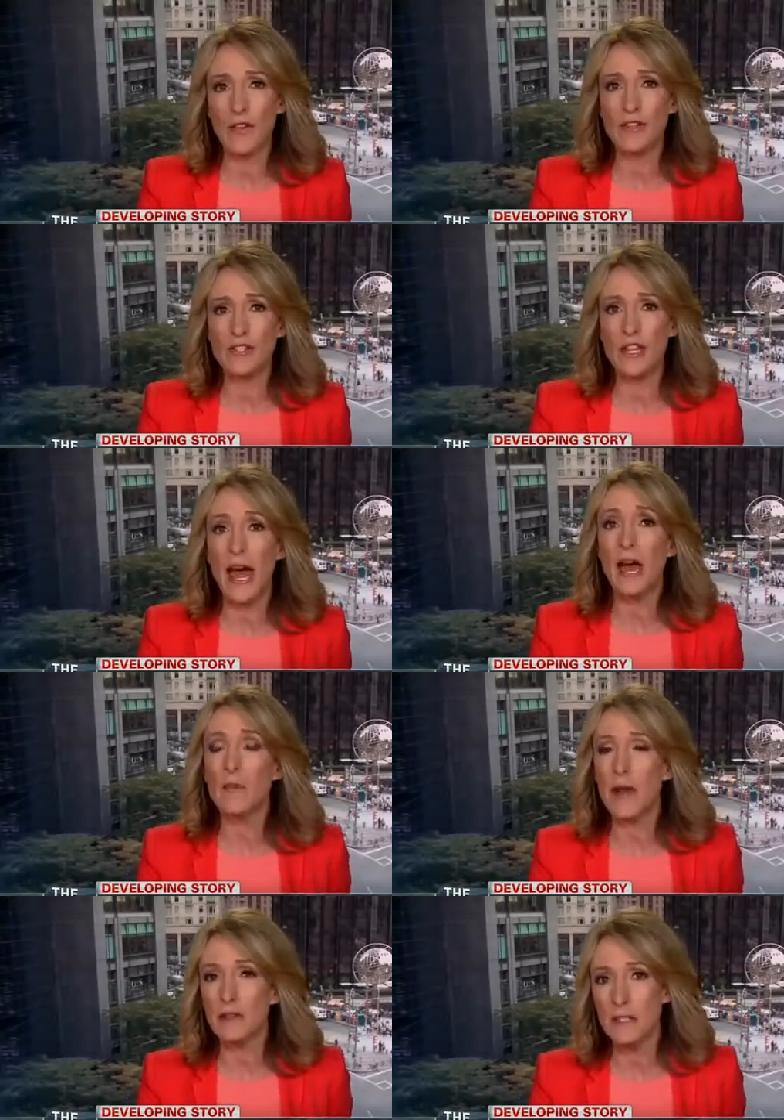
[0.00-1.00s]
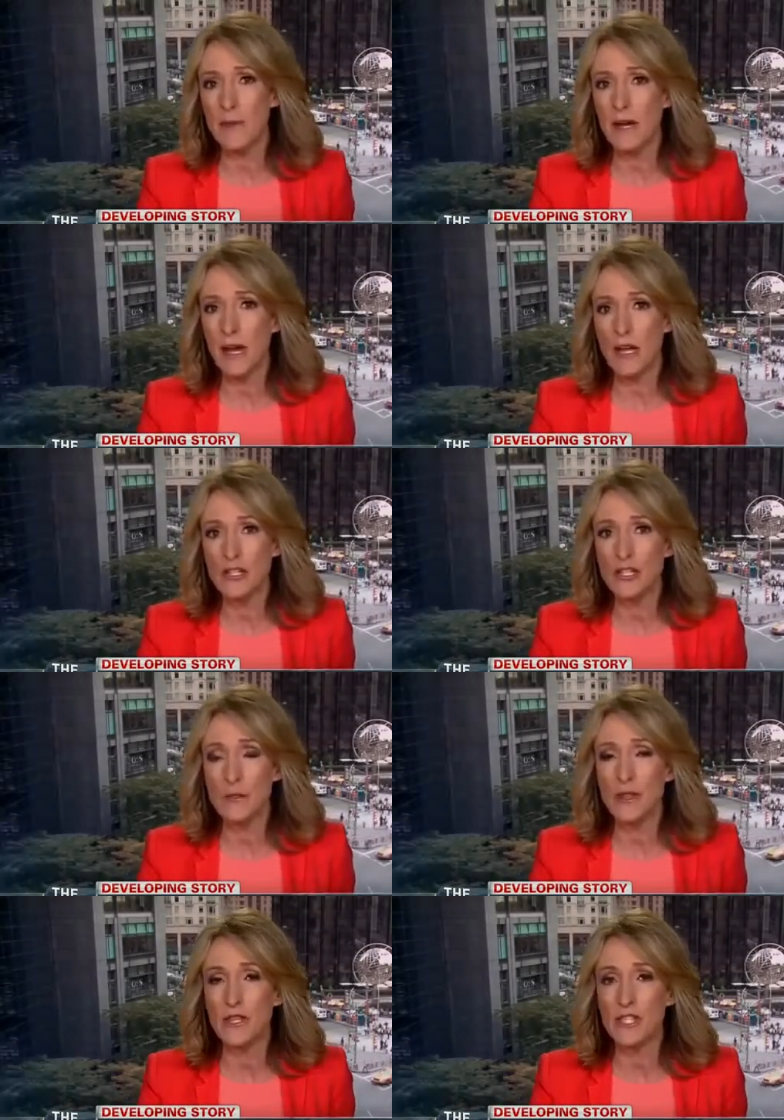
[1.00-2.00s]
said that she had been on some
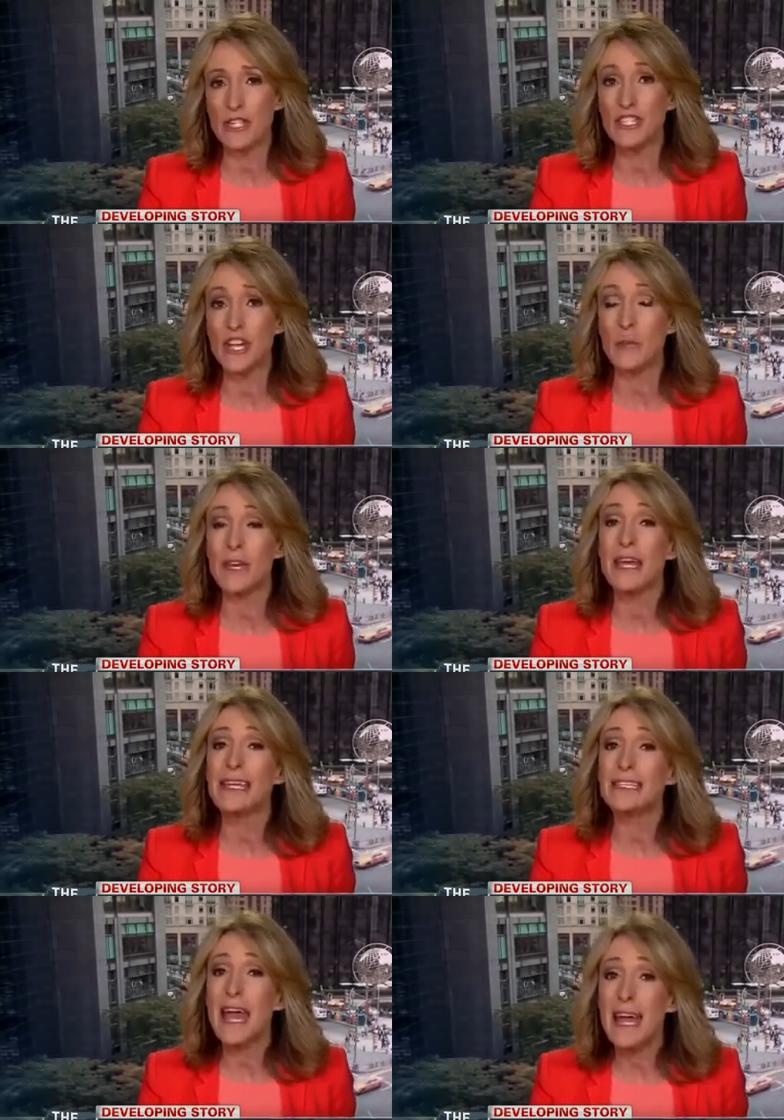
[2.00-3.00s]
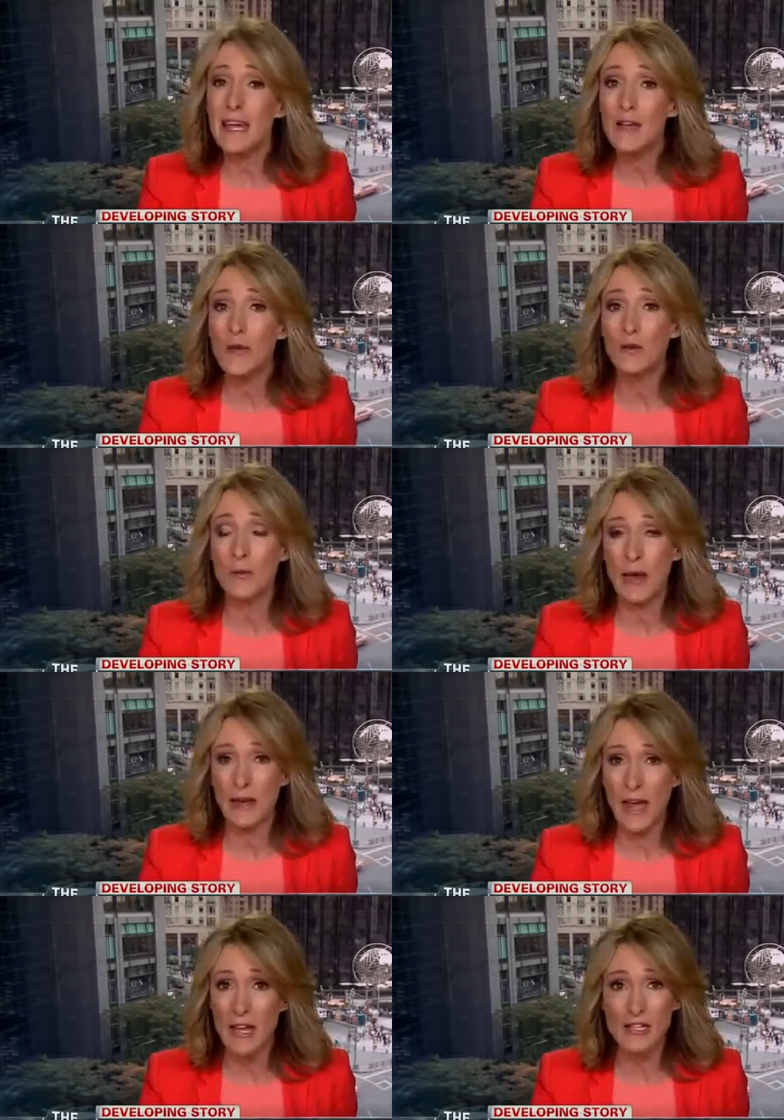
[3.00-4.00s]
medications, but that she had stopped taking those
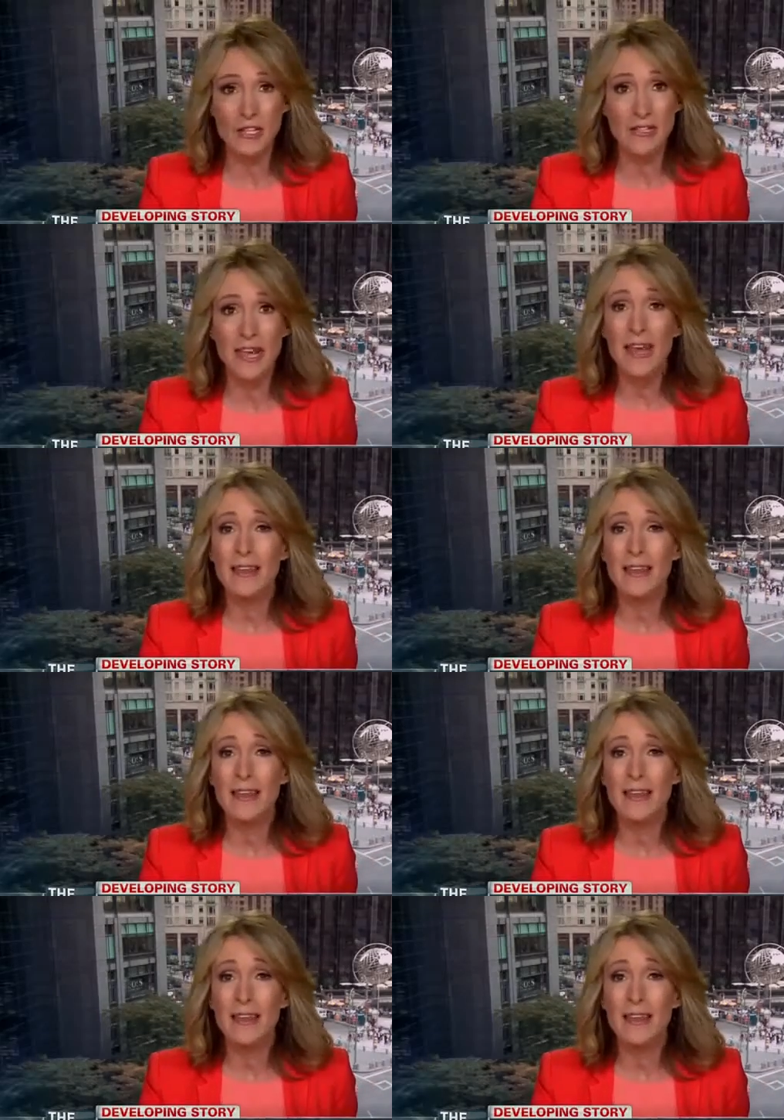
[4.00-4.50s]
medications.